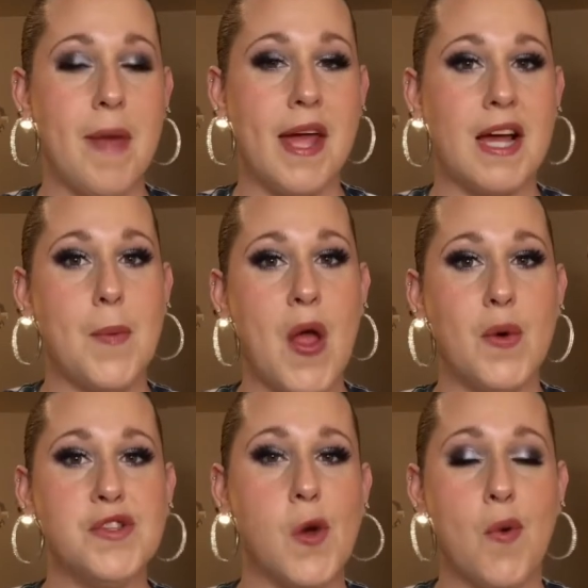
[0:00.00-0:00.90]
makeup. I
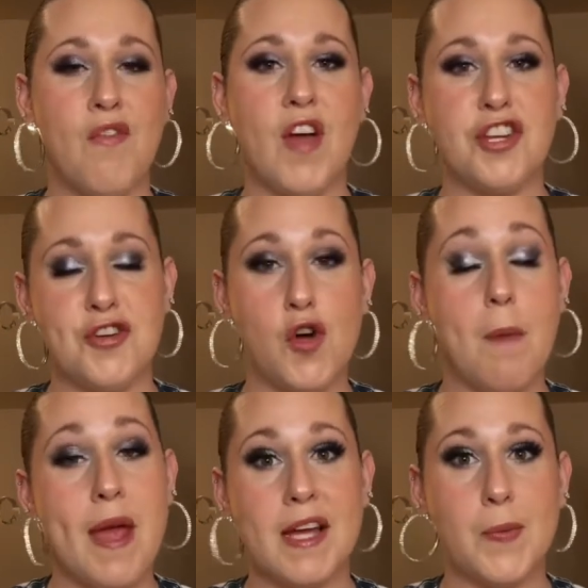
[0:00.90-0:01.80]
went to a professional
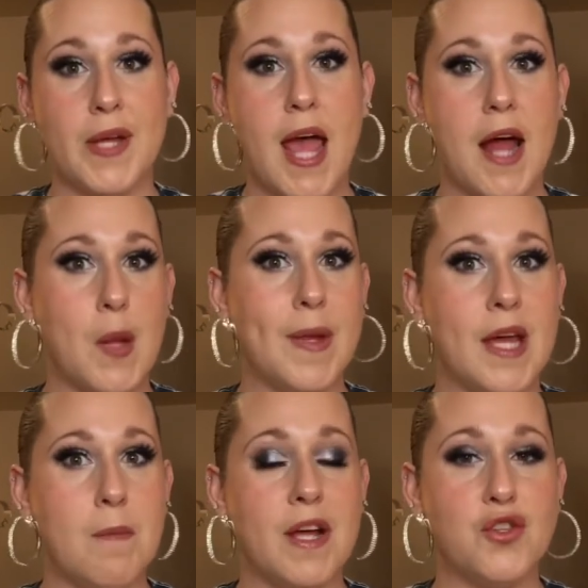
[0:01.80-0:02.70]
makeup academy
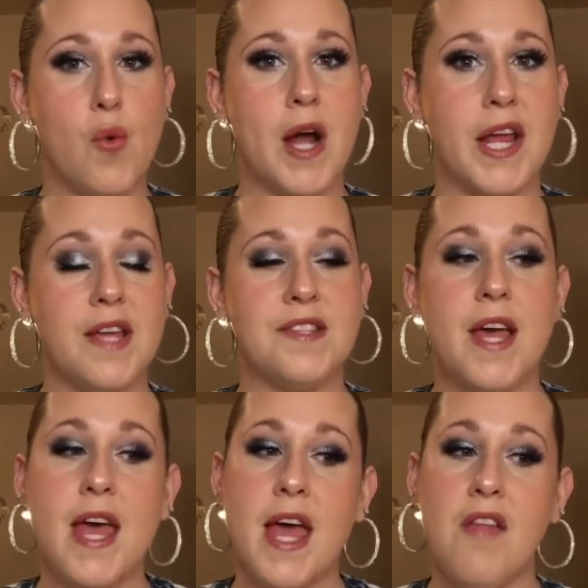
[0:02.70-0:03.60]
in my twenties,
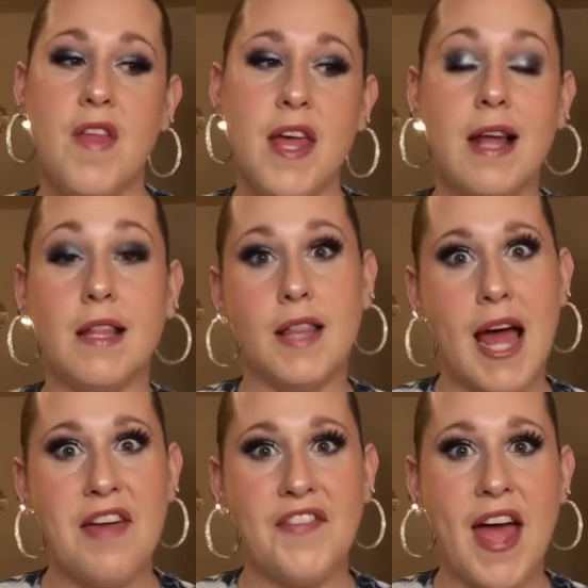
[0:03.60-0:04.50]
and then
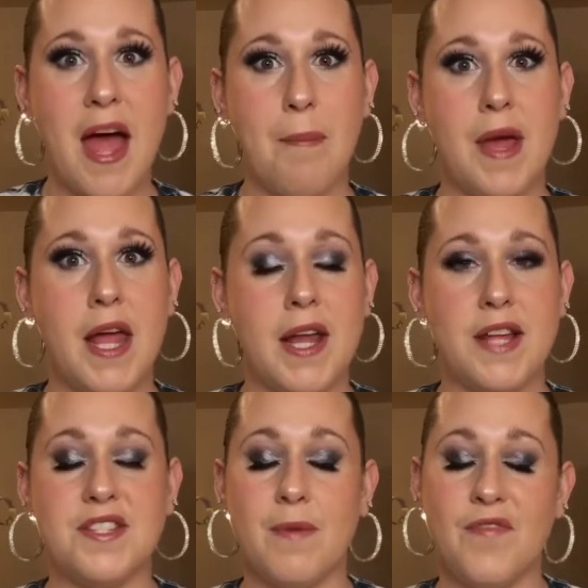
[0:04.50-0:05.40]
life happened
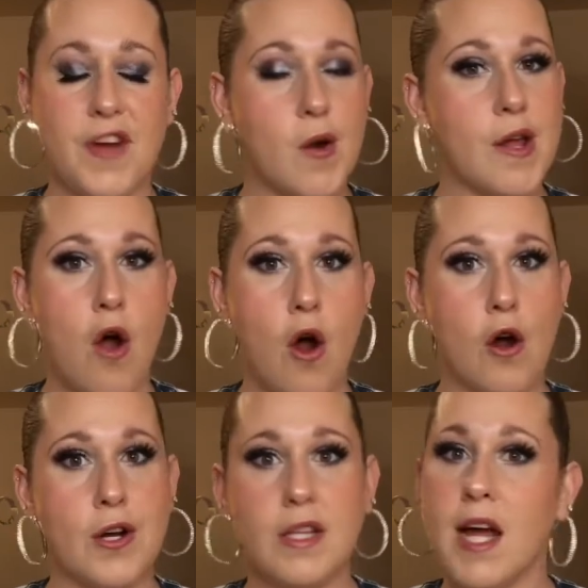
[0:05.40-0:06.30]
and some very
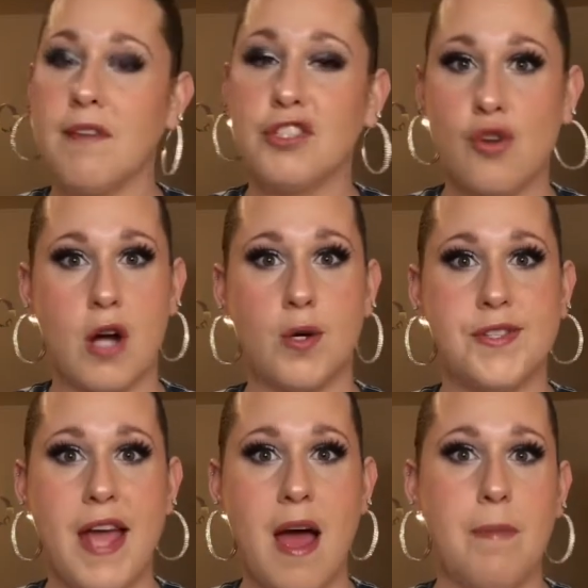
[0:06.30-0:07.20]
hard life struggles
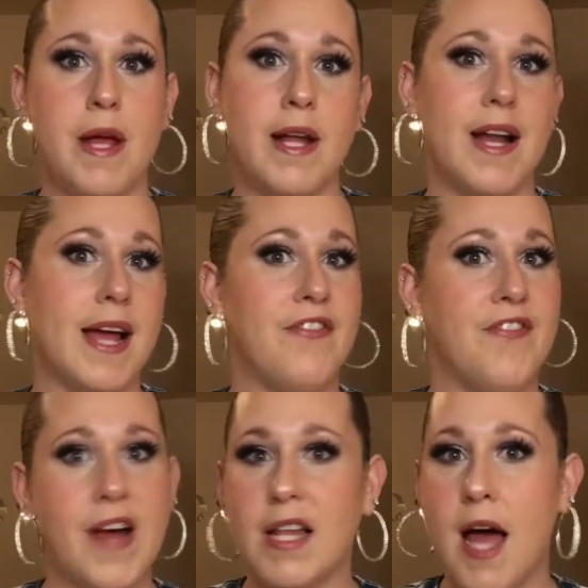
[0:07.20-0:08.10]
happened, and I
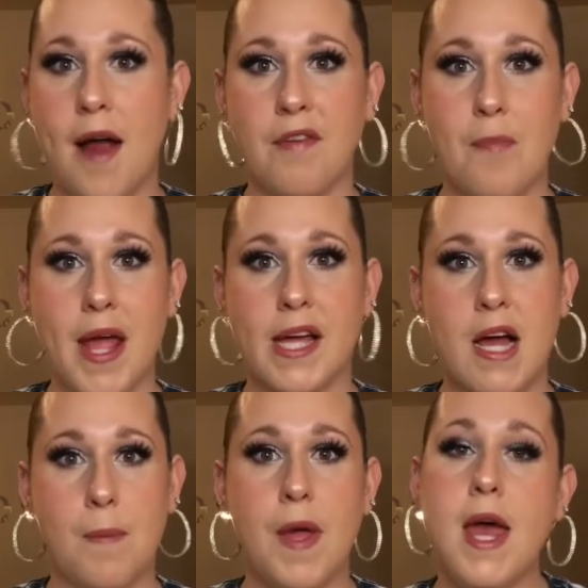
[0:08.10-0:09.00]
felt fell out of
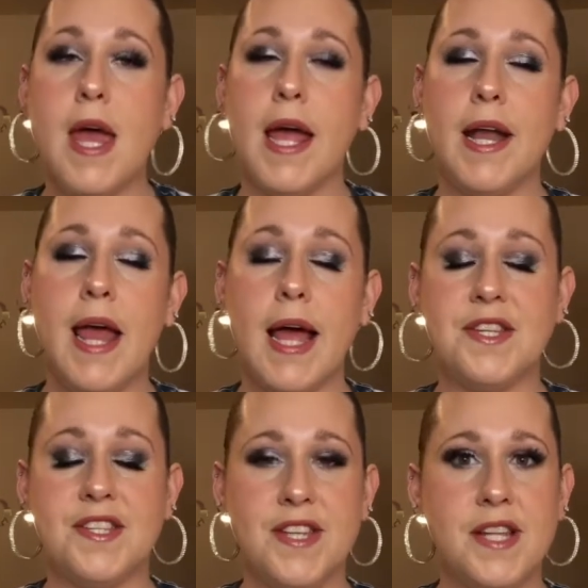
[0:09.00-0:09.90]
makeup and
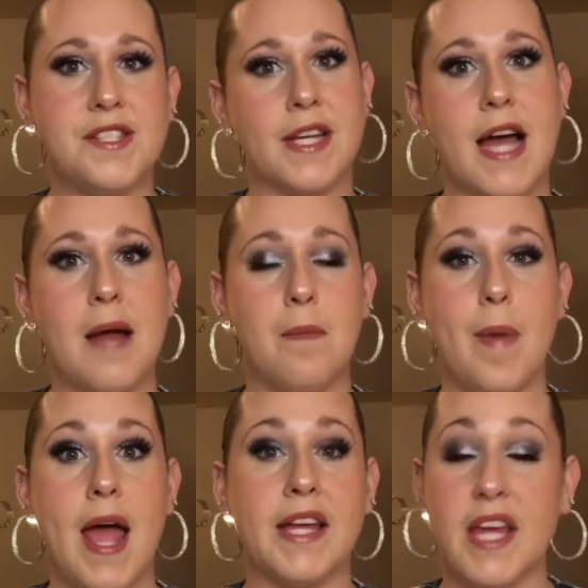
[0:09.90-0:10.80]
had since gotten
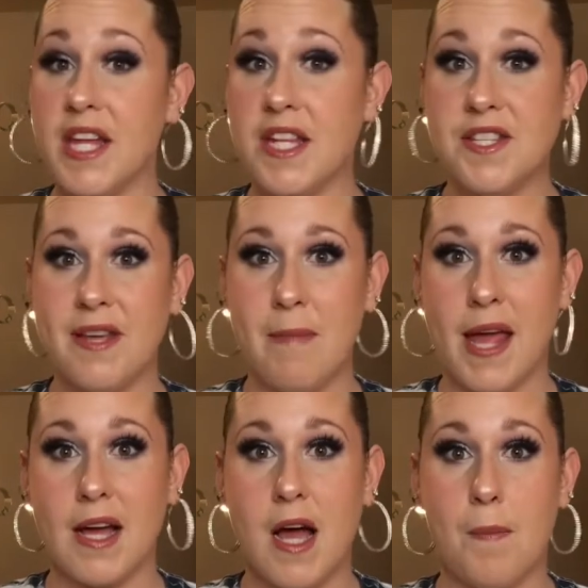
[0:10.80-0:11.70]
back into
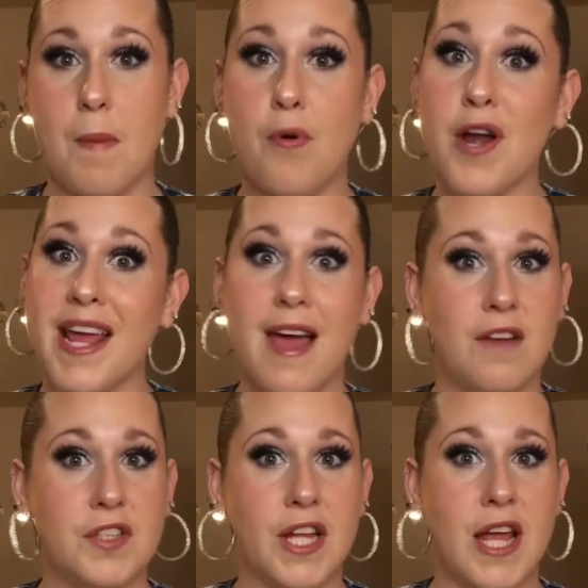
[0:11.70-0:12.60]
makeup pretty
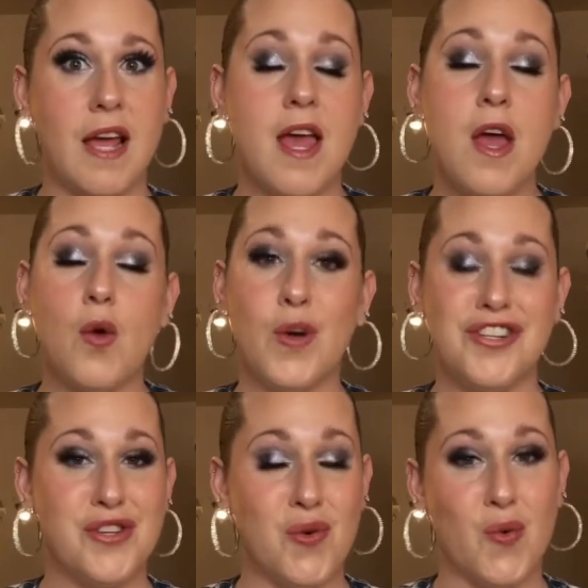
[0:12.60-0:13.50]
heavily,
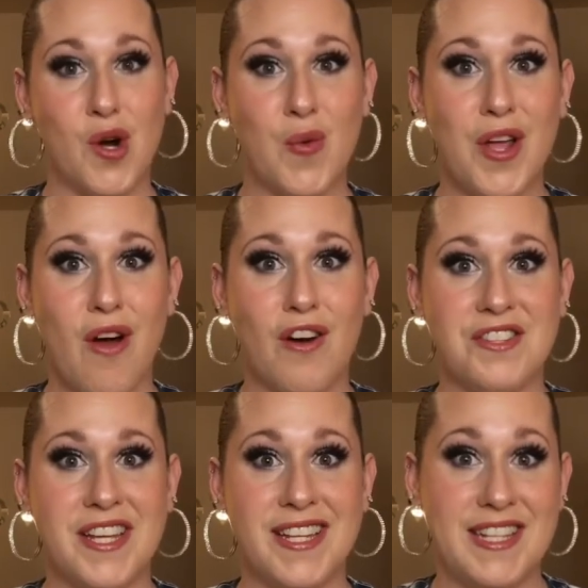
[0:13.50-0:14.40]
which is where we are
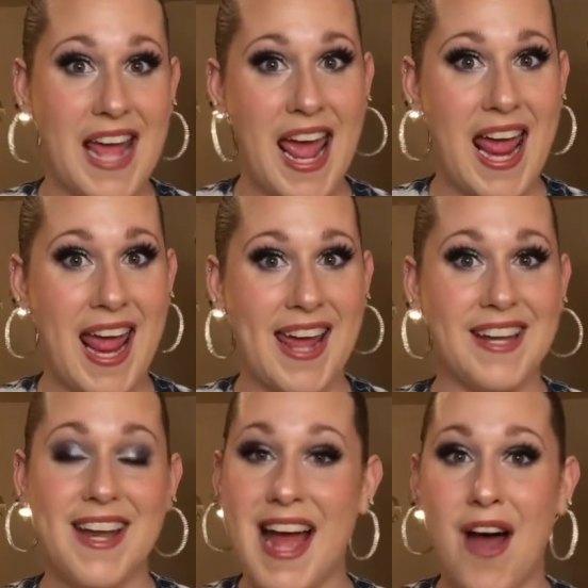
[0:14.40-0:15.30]
today,
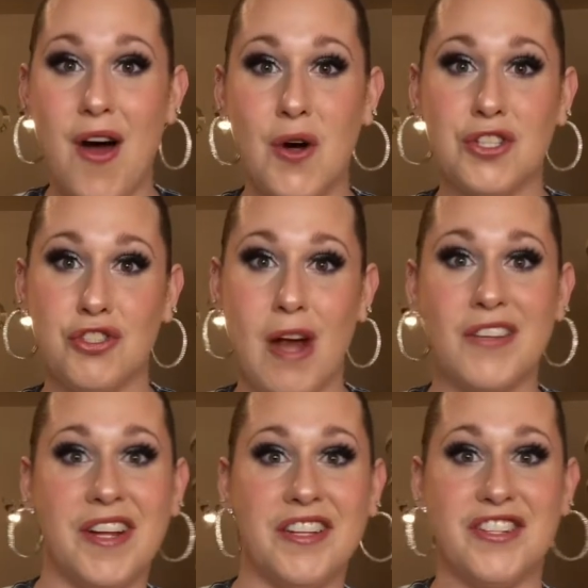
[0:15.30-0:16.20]
now
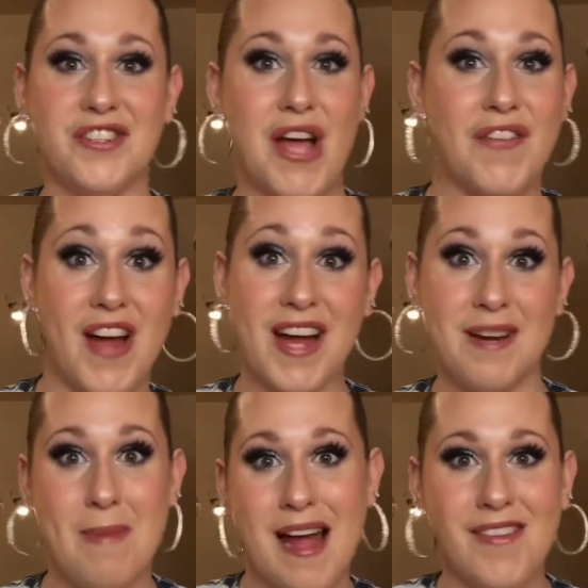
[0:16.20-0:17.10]
struggling to just find
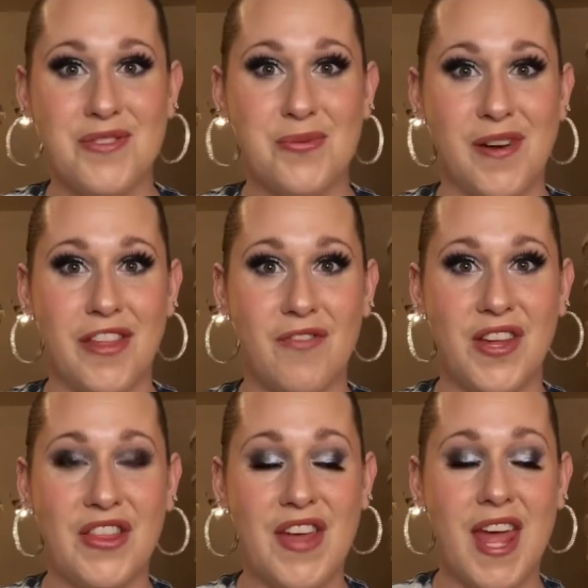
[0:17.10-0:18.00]
a balance with
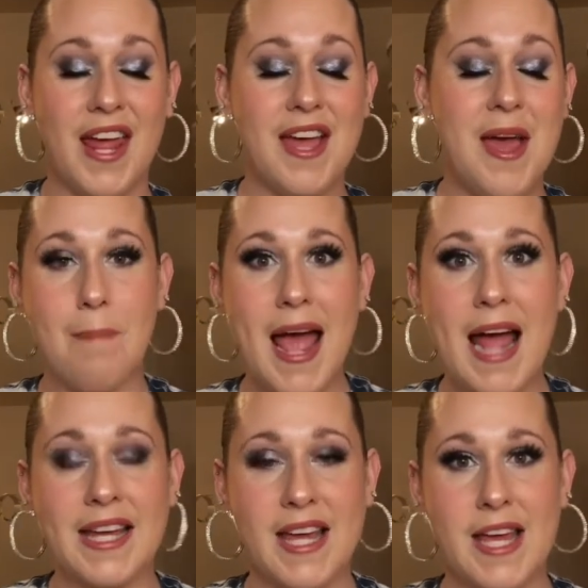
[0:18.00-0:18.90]
everything.
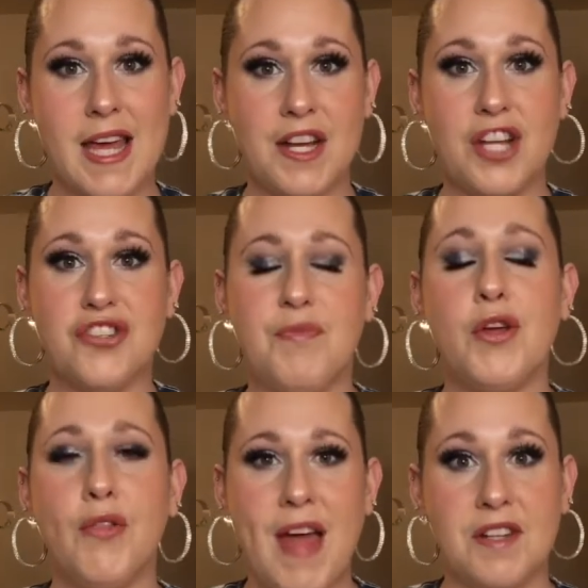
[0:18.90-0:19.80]
Back in
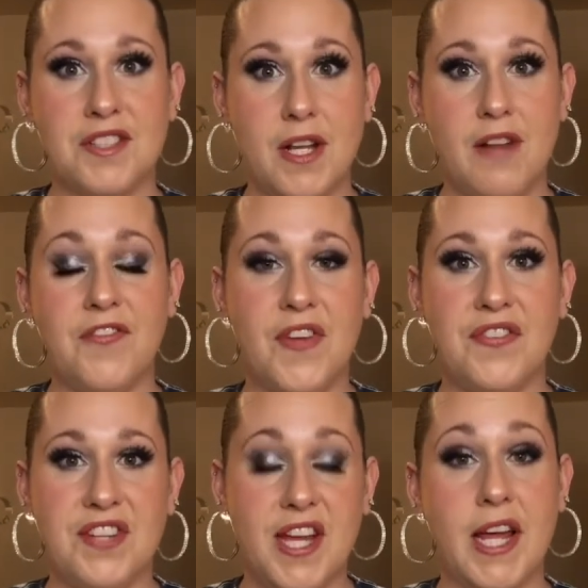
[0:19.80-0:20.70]
two thousand
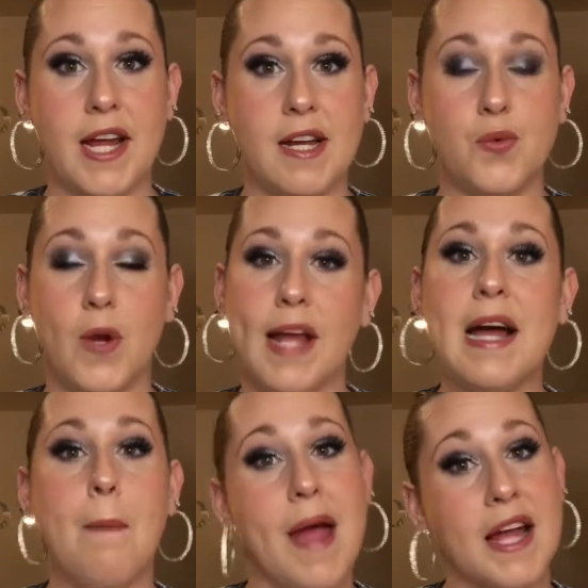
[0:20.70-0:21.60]
fifteen is when I
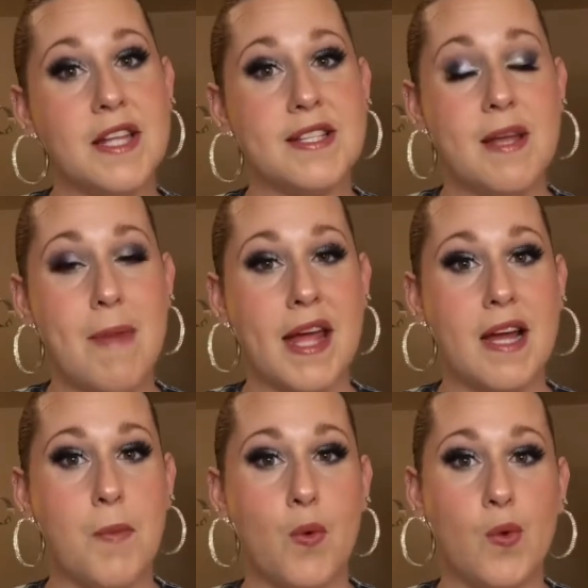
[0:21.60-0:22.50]
got back into
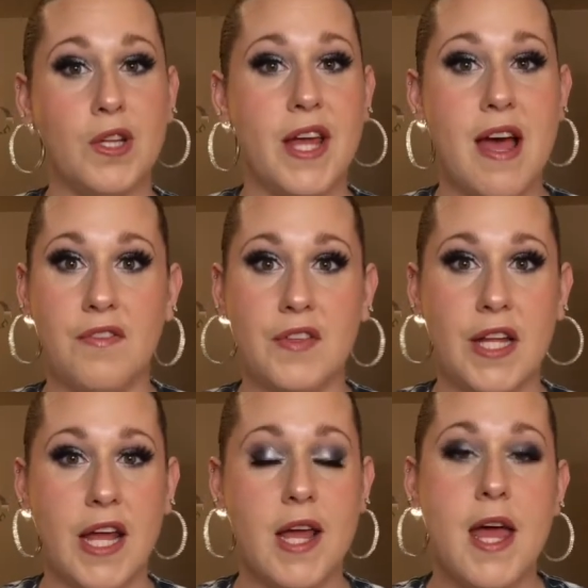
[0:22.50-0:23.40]
makeup really
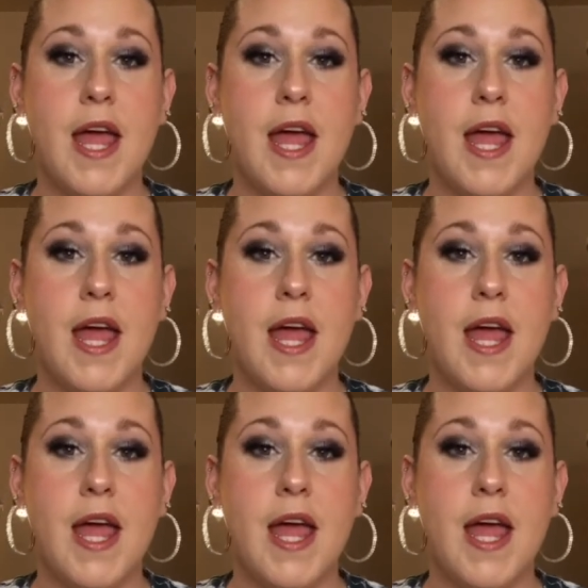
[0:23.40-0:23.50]
heavily.